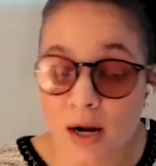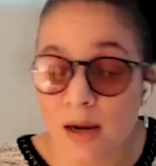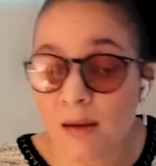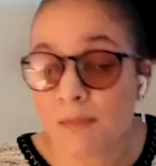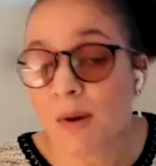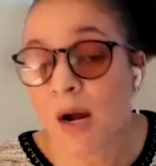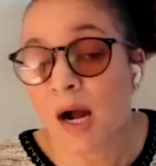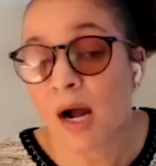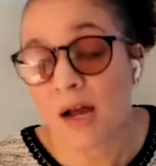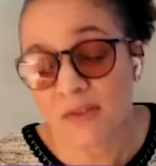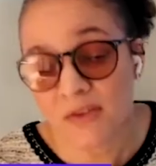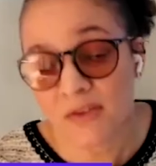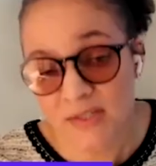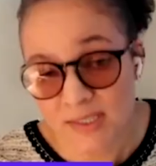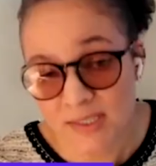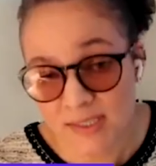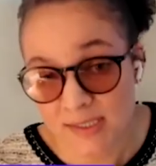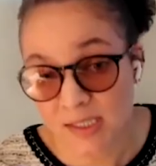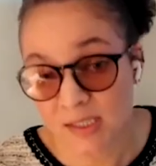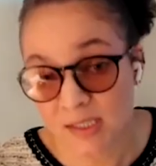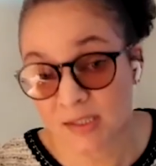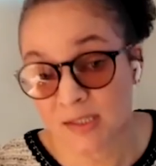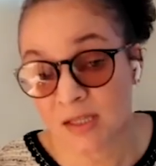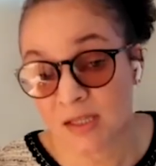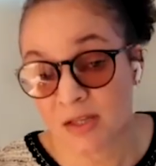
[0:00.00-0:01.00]
Our
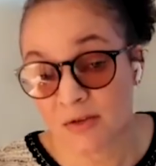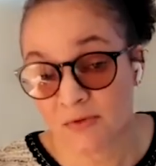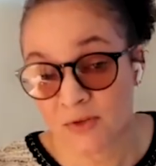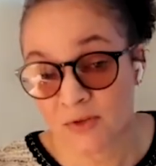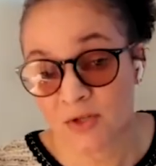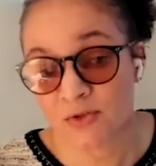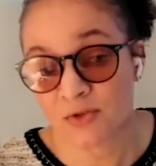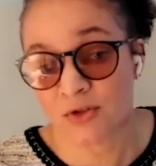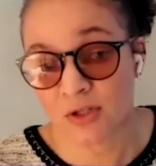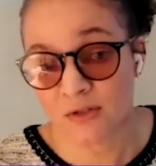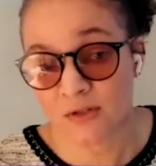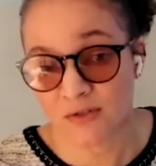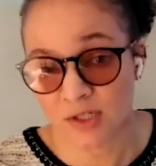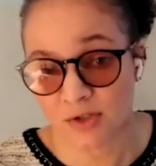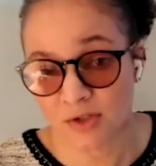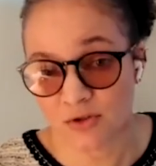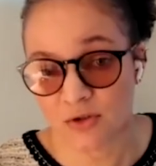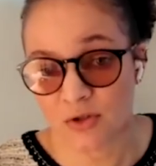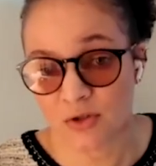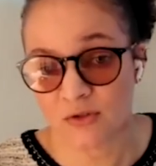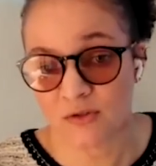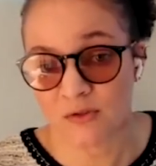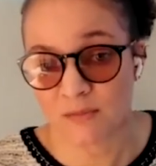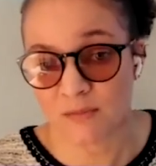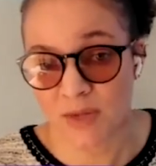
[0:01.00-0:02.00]
hypothesis is the future of
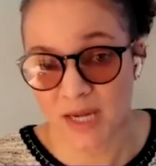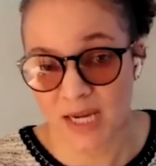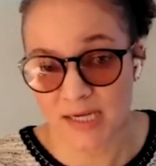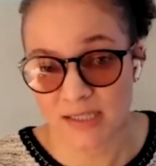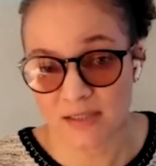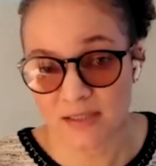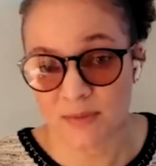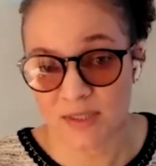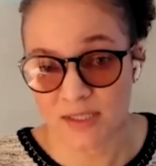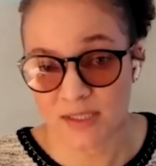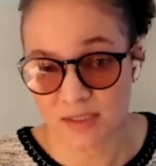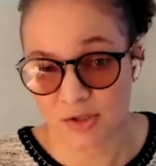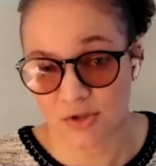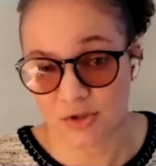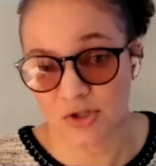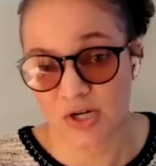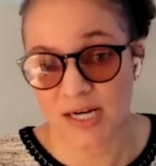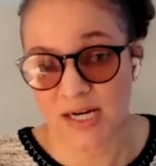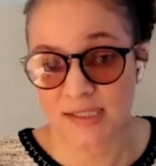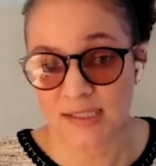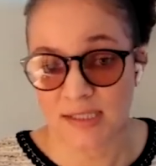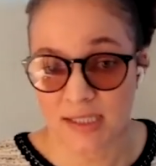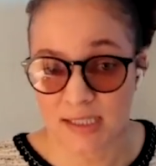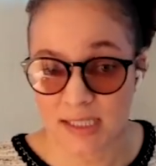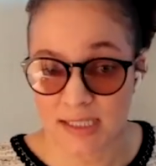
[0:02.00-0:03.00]
digital space must
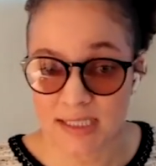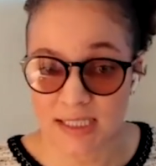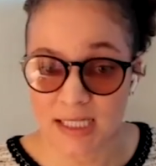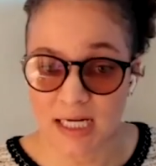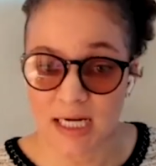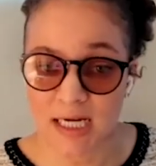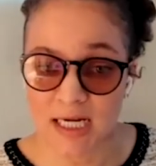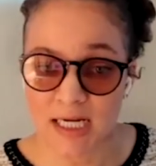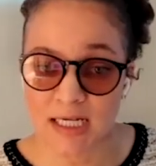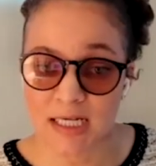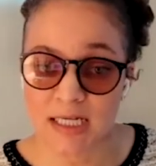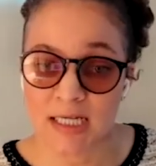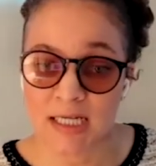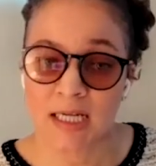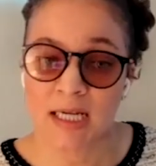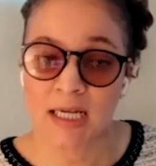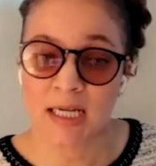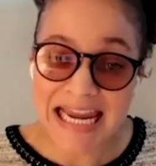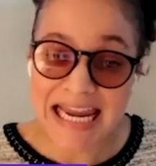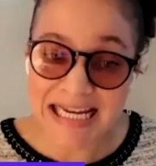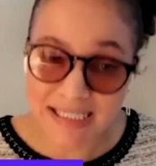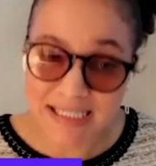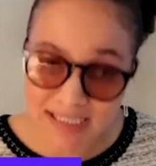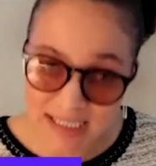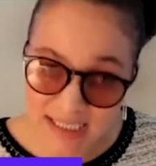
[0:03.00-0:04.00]
address the design
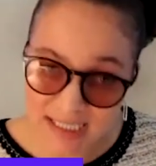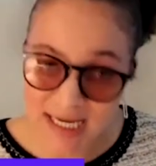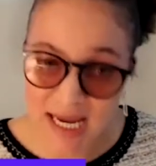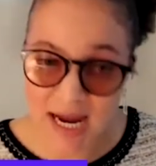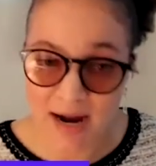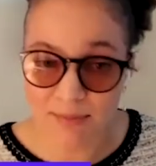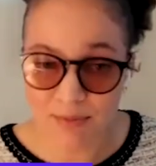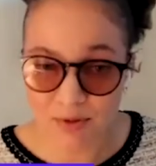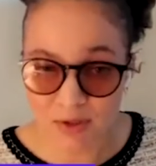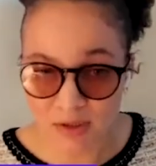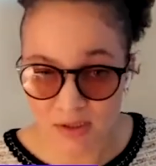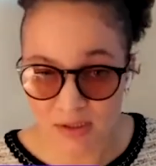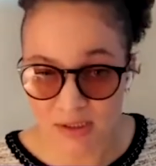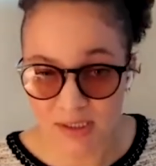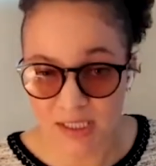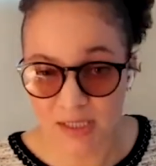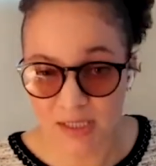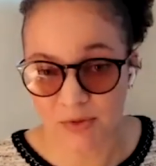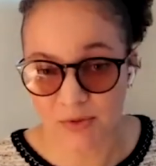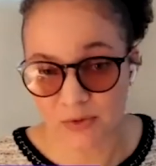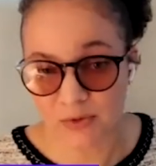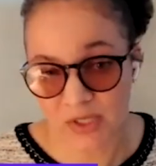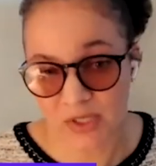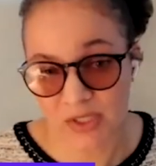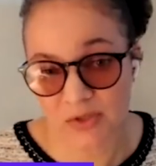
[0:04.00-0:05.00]
and the capital and
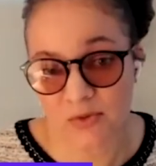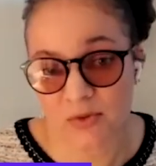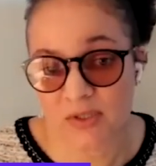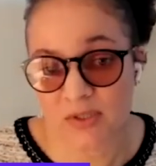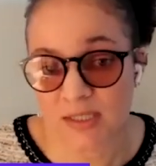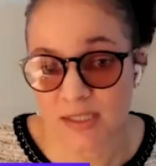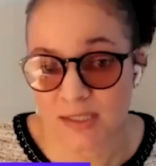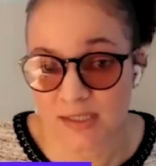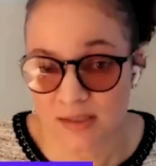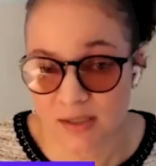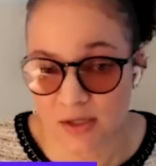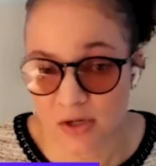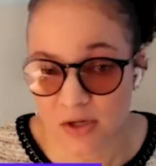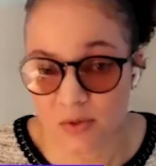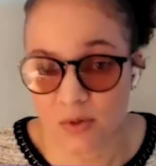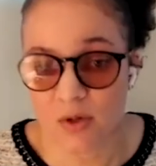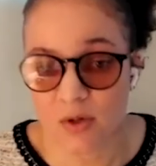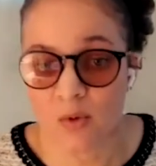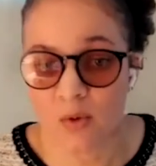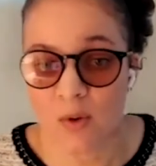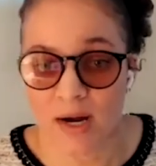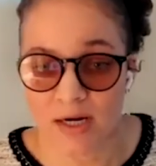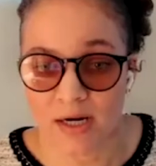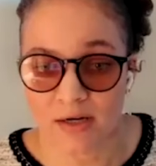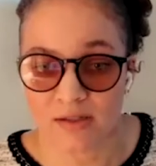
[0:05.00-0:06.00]
labor resources that are
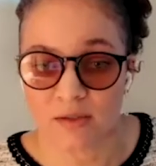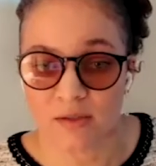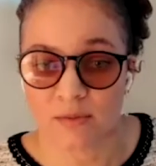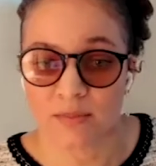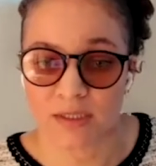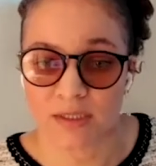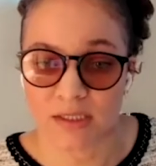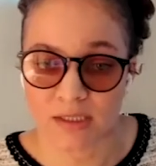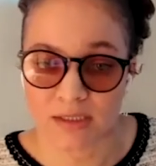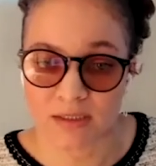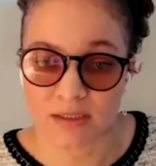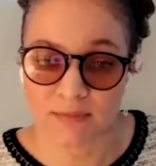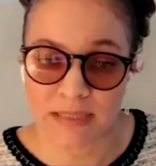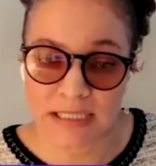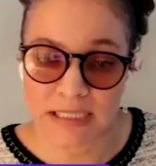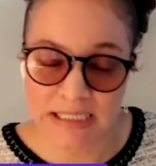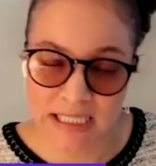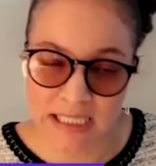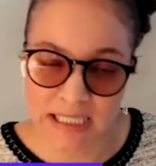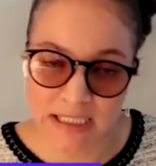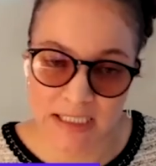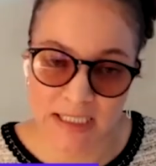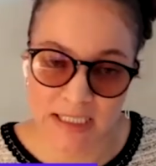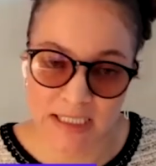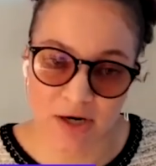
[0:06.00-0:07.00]
required to build,
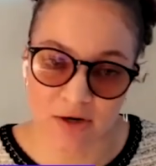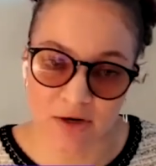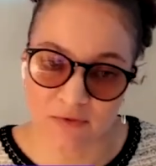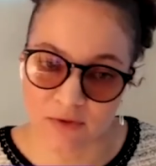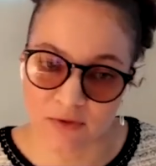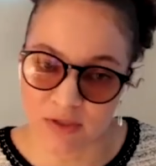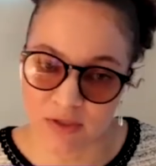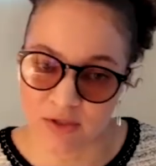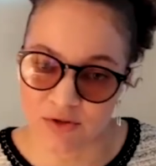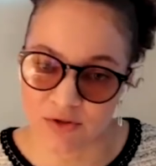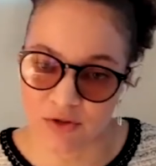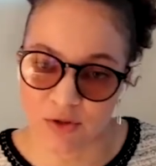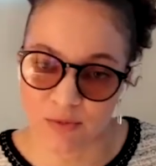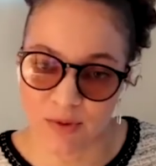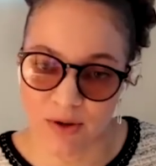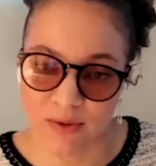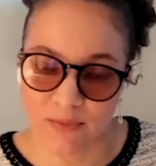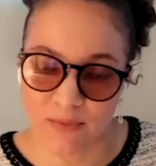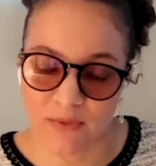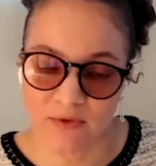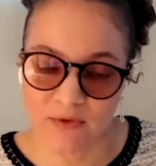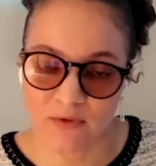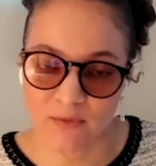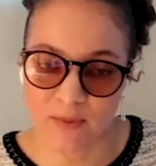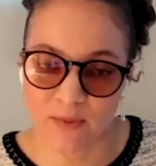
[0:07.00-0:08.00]
maintain, and care for digital
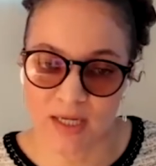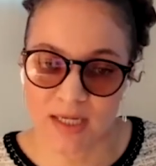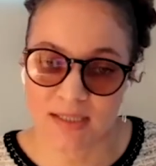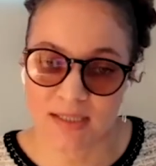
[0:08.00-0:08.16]
public